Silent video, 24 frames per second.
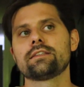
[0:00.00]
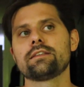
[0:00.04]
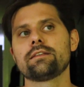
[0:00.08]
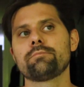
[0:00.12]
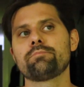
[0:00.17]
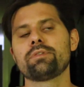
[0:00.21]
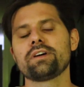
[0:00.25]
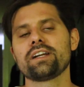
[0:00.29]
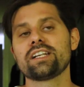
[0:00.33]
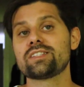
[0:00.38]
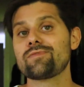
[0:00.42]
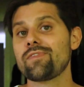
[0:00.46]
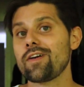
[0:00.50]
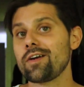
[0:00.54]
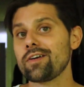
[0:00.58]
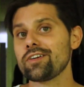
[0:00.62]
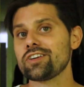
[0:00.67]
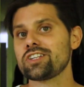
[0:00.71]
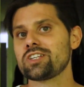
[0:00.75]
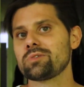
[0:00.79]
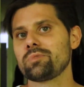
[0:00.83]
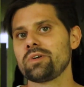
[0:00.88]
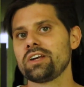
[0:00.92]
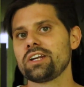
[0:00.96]
But it's
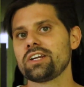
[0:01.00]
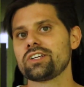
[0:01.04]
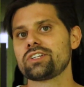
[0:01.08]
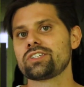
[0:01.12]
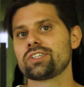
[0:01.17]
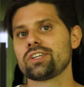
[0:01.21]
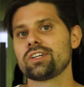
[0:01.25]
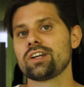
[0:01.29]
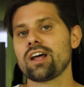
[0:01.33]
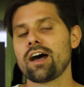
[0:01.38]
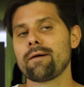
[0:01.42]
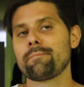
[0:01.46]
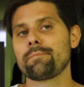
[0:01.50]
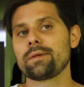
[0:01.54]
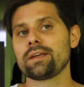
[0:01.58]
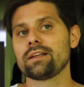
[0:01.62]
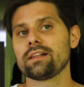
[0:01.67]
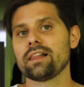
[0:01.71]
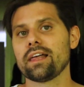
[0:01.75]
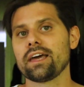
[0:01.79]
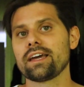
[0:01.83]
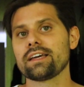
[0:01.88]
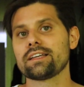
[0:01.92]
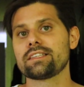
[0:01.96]
very Swedish to not be
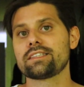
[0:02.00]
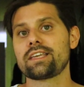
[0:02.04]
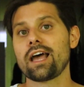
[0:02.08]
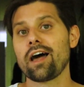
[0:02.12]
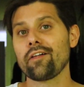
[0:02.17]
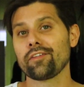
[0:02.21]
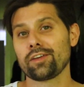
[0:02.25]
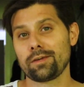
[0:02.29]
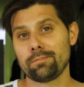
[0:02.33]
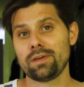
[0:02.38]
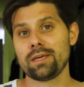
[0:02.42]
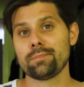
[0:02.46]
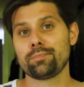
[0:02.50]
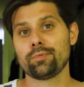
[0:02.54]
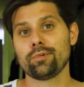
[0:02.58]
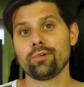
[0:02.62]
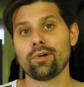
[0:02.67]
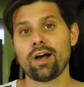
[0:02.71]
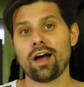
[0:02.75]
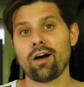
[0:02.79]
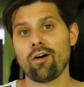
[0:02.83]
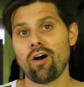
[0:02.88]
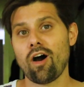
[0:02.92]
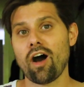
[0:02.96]
like telling
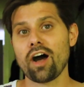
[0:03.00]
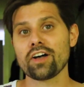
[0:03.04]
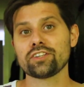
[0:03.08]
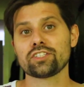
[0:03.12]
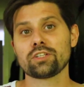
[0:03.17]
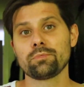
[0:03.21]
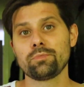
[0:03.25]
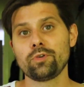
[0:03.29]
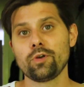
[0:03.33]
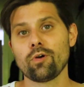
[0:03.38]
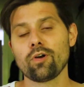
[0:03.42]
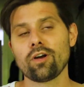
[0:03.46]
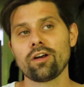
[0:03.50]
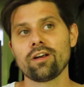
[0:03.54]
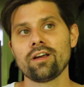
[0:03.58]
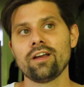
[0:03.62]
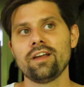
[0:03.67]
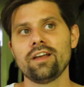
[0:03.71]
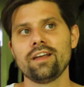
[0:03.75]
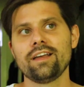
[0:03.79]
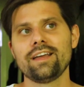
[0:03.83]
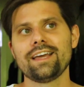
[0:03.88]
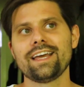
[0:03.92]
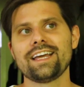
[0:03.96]
people how awesome you are.
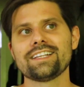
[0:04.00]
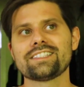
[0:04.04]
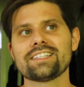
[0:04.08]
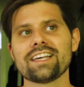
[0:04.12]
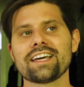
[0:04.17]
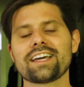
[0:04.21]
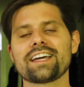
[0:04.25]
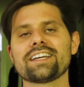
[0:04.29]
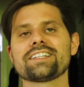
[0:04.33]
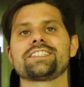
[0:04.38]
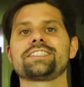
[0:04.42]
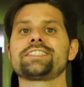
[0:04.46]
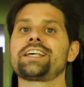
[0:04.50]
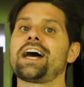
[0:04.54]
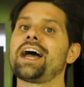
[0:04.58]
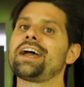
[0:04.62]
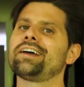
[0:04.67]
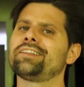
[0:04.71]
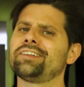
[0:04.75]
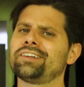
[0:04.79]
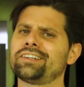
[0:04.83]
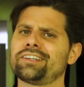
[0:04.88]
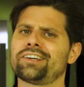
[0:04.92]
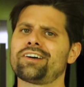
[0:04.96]
It's like a
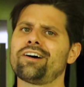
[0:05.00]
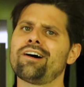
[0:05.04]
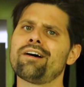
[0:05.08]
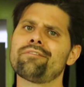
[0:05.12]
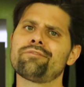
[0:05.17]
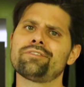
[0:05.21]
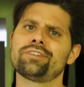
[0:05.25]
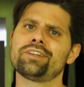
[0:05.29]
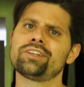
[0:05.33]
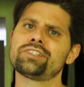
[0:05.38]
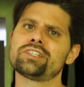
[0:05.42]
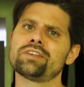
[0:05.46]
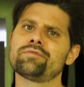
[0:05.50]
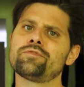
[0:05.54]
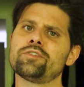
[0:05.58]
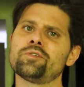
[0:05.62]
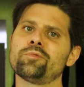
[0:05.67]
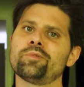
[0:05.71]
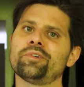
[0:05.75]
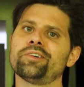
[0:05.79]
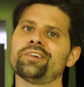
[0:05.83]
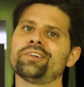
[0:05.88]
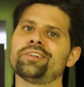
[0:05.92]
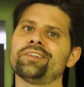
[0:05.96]
silent confidence, if you
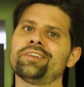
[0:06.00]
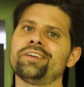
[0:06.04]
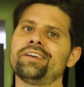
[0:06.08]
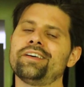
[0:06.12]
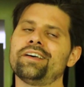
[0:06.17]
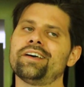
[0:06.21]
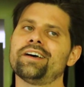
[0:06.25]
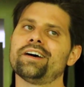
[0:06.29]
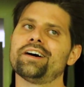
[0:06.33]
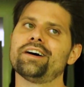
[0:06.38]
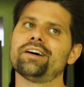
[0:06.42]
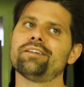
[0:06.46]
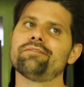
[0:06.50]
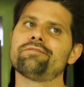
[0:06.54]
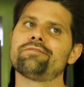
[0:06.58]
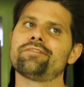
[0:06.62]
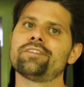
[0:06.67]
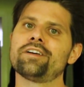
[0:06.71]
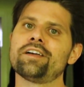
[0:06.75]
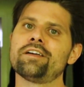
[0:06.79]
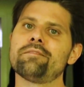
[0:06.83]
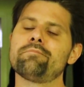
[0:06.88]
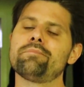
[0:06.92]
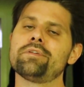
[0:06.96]
will, of
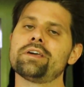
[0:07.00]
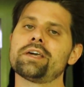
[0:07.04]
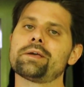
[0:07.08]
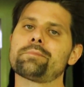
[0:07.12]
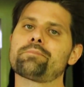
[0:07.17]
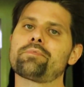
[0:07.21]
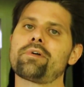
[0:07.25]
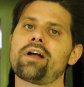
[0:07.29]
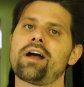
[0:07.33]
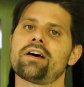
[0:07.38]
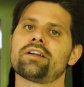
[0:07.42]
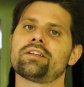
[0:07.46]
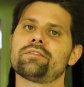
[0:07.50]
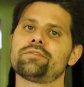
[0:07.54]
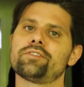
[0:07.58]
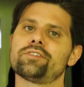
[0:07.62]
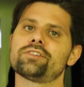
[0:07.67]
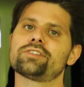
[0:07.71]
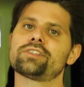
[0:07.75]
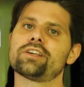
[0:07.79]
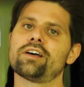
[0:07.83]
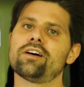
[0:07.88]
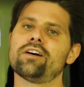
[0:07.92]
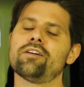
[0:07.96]
being proud of
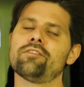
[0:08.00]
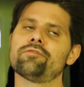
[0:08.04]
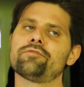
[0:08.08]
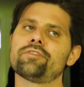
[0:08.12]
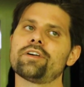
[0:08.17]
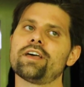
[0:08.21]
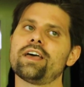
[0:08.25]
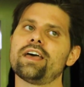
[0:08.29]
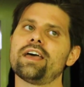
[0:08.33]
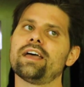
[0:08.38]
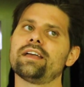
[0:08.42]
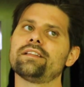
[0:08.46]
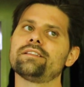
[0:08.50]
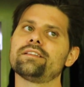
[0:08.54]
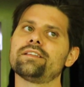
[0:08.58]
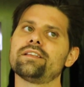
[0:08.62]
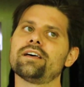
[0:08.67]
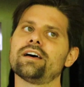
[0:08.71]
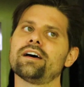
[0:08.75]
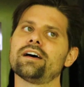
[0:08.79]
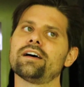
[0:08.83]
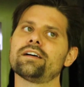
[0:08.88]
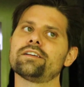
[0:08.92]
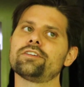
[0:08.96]
yourself. And
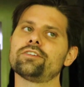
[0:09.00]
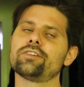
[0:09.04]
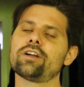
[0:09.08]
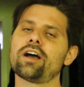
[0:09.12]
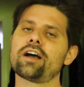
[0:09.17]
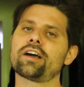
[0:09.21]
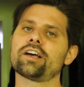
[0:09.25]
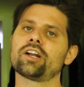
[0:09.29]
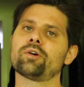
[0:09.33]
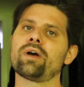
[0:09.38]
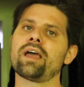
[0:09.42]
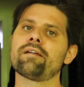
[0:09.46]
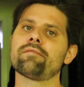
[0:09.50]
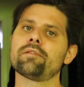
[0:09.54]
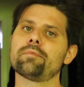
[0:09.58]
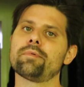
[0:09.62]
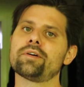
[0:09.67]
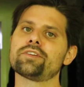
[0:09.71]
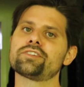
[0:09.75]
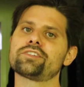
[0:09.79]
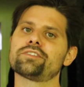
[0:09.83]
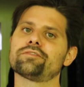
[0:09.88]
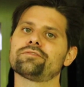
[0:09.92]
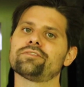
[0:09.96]
uh, you're not going to wave a
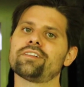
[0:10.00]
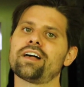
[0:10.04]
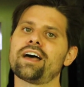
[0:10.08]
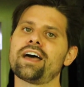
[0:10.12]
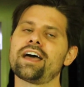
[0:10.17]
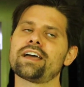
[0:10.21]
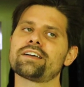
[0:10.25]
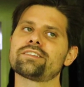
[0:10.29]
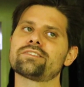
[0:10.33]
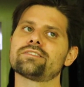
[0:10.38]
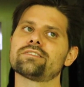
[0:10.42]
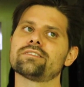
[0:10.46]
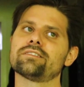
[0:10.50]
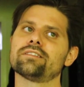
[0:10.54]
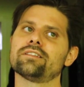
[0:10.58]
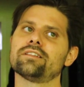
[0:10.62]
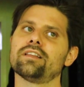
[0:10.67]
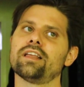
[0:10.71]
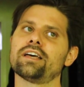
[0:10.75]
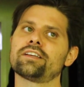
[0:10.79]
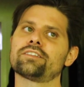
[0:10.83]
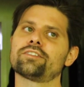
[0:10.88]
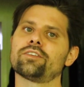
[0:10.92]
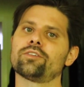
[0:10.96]
bunch of flags
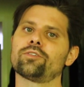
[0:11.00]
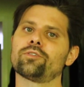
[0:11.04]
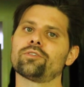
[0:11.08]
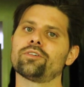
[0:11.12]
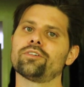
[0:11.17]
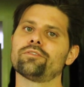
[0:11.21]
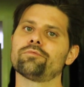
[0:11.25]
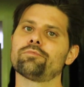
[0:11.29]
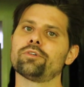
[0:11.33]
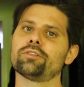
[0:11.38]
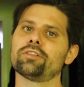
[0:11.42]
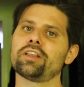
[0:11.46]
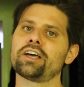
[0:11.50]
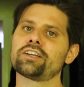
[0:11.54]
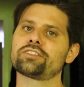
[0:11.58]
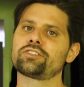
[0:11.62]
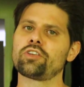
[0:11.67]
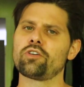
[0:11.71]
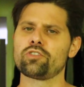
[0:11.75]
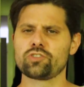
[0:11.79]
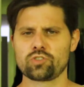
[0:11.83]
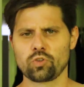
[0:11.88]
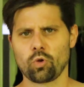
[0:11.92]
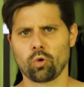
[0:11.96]
like the like
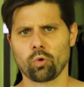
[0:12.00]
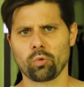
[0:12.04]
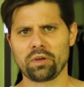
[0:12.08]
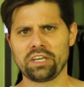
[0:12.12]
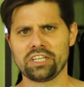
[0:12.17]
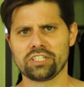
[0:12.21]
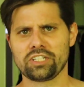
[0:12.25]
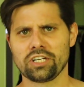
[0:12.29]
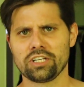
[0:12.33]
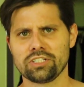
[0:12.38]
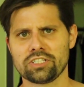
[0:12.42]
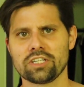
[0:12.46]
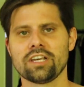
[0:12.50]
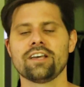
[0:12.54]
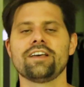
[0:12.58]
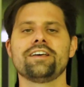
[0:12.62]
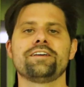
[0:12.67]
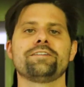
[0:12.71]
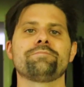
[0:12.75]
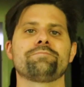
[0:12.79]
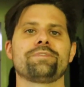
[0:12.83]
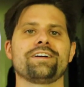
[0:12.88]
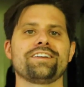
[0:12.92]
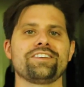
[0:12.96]
those Norwegians,
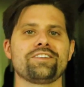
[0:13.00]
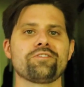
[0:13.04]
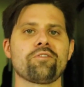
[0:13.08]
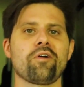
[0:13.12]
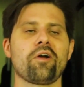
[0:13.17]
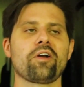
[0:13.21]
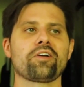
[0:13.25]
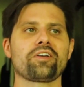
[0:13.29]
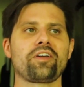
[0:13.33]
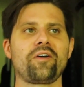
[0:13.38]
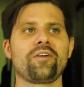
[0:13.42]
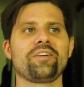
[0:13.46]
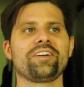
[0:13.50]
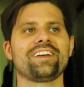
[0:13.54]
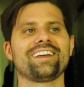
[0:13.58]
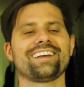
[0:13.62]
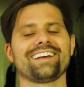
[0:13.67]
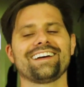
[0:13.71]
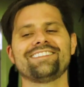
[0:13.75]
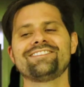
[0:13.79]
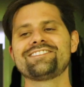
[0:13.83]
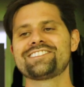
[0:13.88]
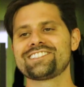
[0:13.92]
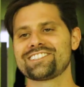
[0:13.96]
but you are
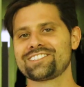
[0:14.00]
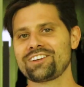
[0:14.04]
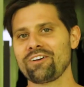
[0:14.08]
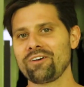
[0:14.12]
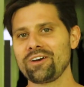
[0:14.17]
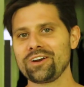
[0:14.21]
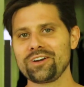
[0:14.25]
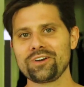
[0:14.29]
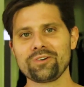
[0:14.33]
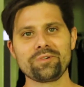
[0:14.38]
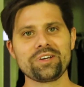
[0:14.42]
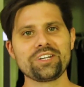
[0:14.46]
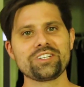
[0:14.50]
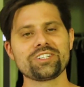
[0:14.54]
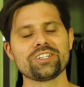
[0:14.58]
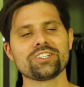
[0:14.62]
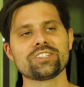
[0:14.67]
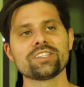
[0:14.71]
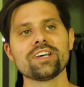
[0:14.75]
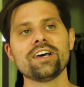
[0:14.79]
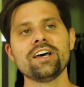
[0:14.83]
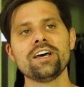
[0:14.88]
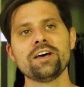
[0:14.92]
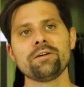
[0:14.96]
going. sorry,
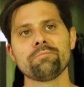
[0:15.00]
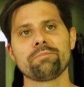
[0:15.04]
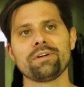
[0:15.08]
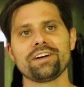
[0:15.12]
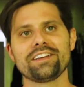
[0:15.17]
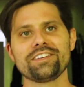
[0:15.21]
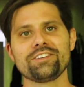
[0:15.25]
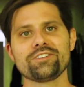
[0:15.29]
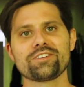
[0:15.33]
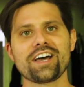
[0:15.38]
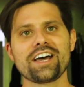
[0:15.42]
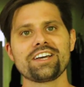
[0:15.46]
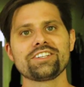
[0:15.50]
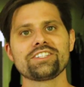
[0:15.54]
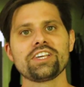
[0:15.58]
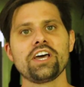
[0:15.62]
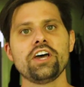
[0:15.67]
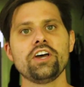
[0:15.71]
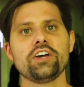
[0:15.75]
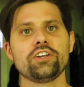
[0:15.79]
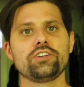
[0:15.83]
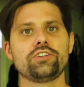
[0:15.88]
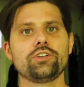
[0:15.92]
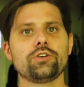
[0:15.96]
Norwegians, but you guys
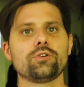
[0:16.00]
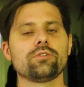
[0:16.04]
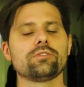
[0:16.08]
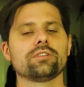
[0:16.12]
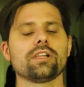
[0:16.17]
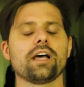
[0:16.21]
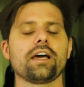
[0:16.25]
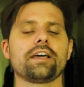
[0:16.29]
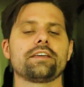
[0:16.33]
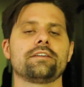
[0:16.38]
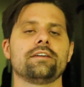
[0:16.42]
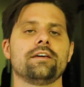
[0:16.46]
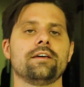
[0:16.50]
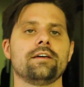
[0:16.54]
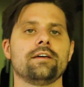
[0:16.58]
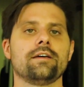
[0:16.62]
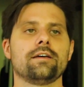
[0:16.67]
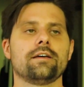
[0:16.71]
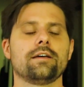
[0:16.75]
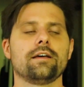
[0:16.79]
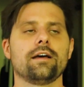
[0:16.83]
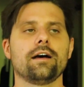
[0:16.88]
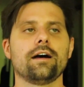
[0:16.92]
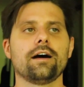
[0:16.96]
do like
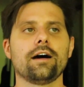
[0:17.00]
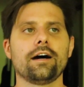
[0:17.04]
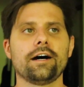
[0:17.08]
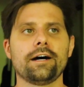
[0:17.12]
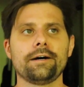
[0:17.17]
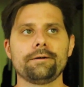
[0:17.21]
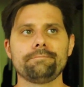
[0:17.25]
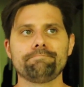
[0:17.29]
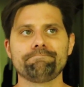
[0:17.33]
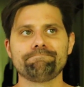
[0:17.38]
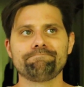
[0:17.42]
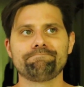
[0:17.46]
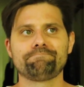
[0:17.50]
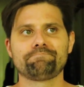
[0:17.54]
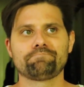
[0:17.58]
uh,